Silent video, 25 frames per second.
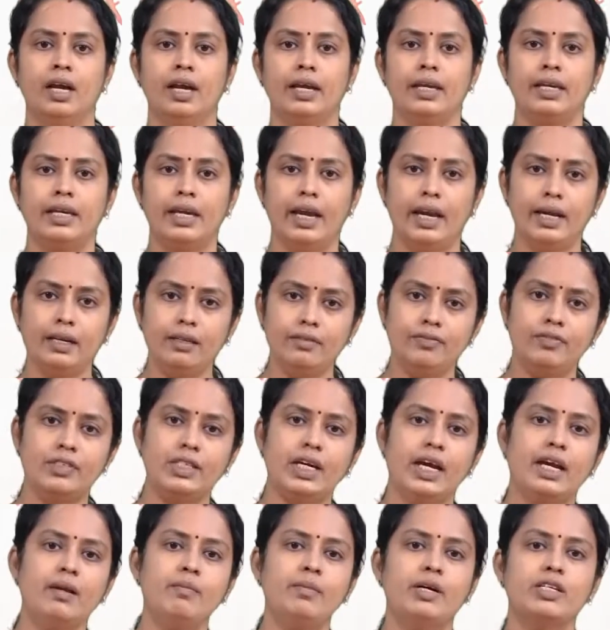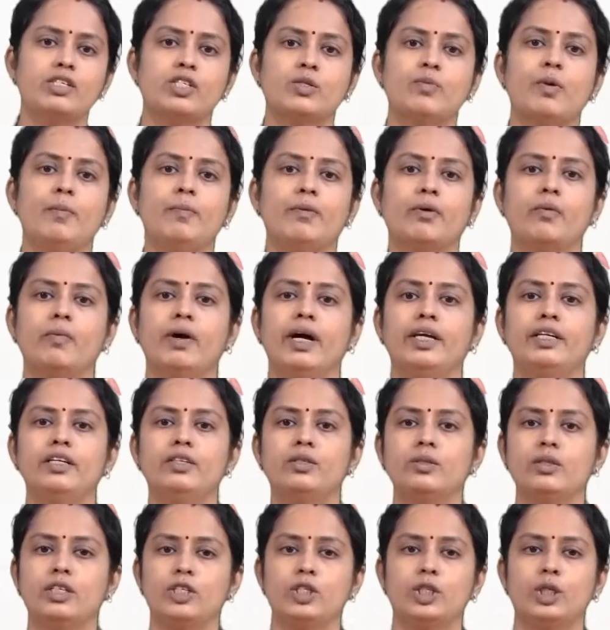Enough time has to be
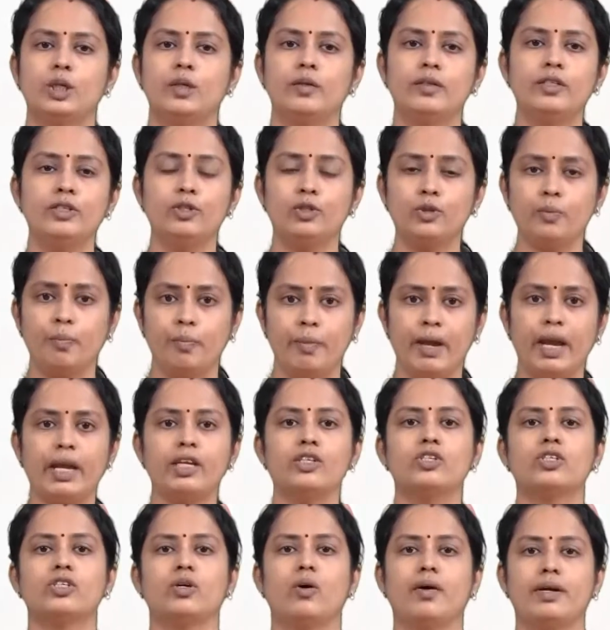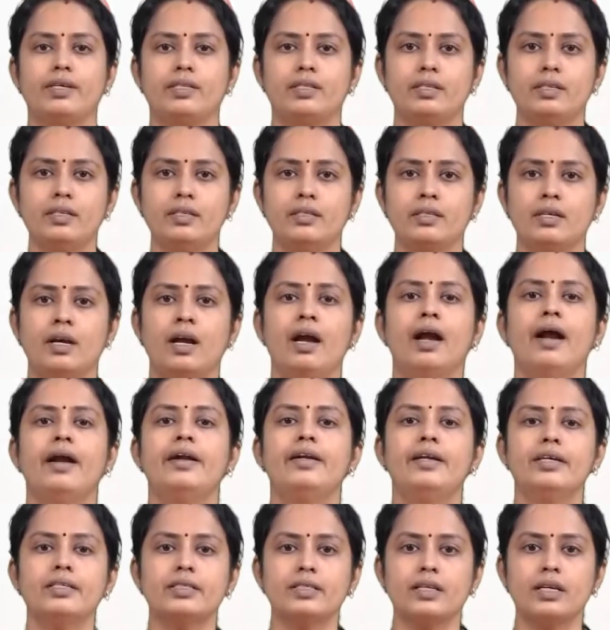provided to the children to make choices,
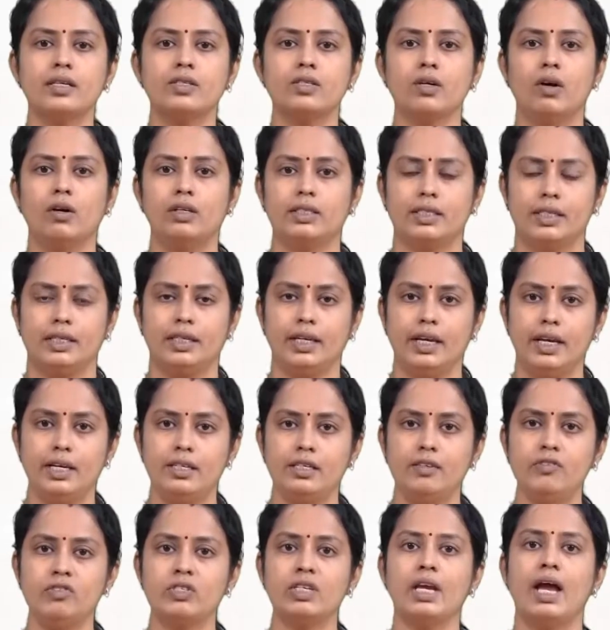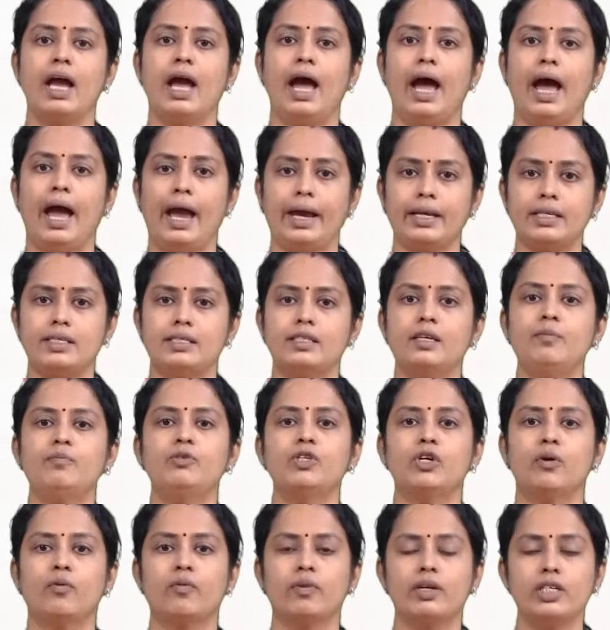discuss alternatives,
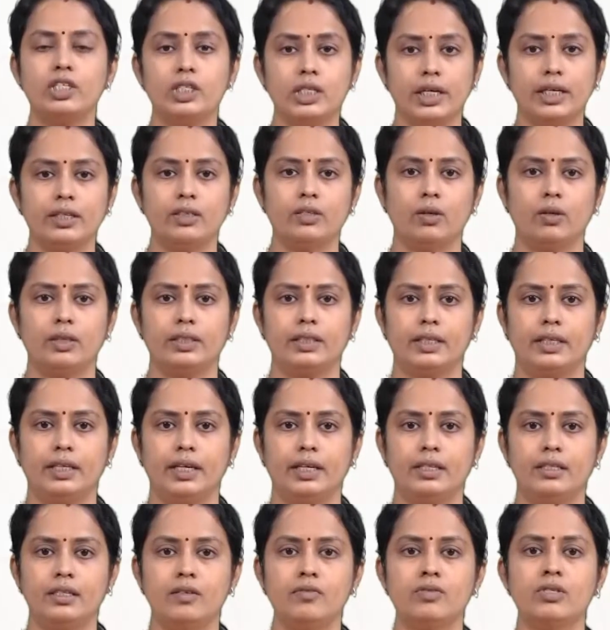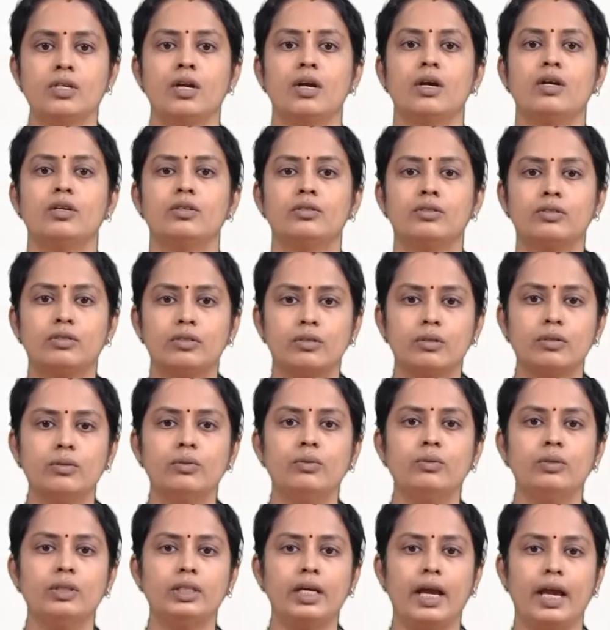accept or reject alternatives
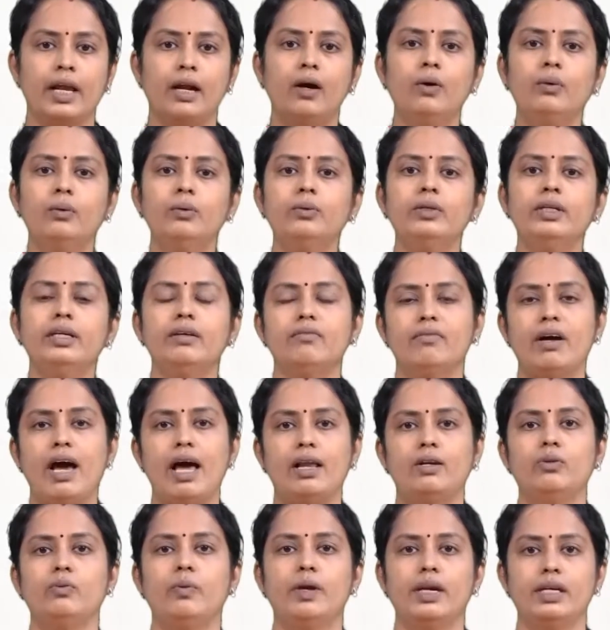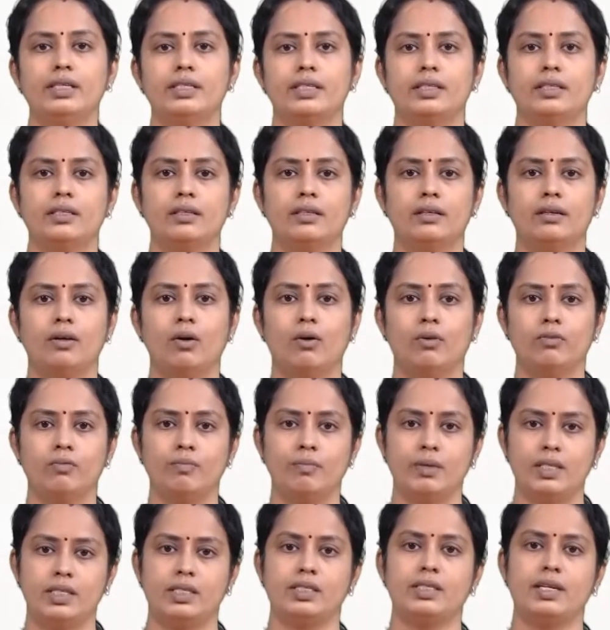through their own evaluation of
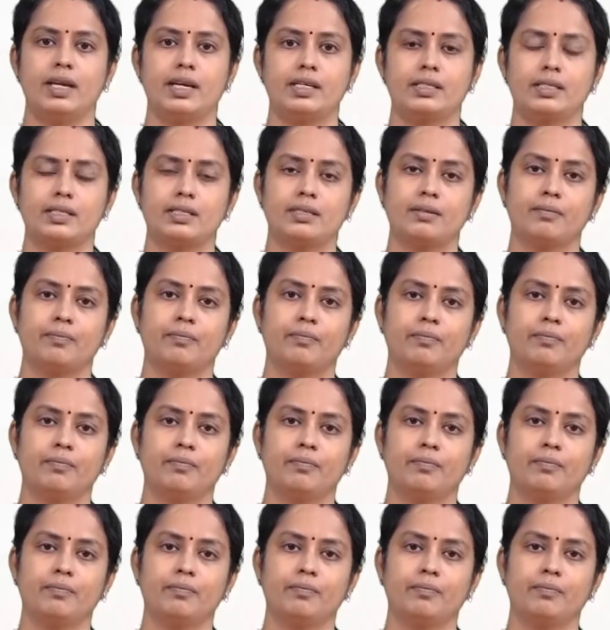mistakes.